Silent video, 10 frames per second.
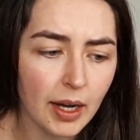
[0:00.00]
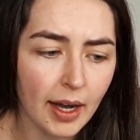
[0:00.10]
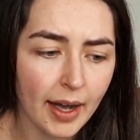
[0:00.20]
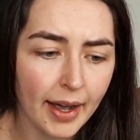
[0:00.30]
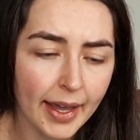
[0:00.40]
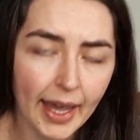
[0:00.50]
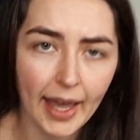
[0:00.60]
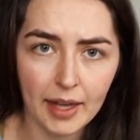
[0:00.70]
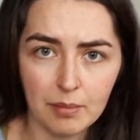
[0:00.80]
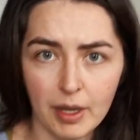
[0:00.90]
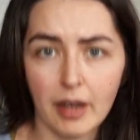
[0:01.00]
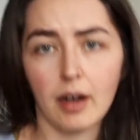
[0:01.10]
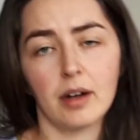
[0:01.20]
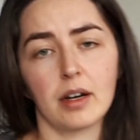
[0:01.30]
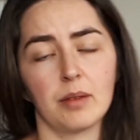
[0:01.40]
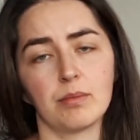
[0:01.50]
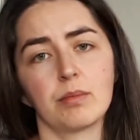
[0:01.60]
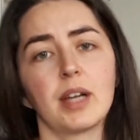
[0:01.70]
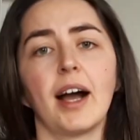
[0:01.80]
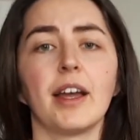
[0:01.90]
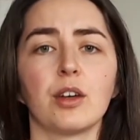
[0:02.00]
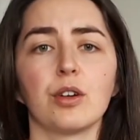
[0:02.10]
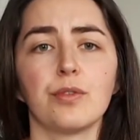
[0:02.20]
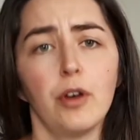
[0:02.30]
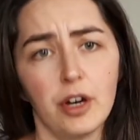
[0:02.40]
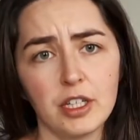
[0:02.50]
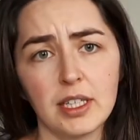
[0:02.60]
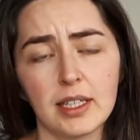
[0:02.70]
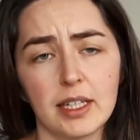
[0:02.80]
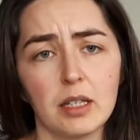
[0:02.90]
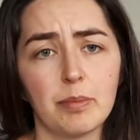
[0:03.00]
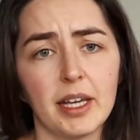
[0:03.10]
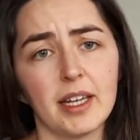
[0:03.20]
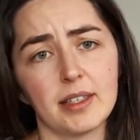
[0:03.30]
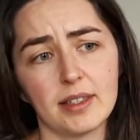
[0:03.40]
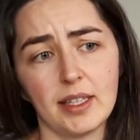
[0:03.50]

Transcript: I had my arm kind of hurting a little bit.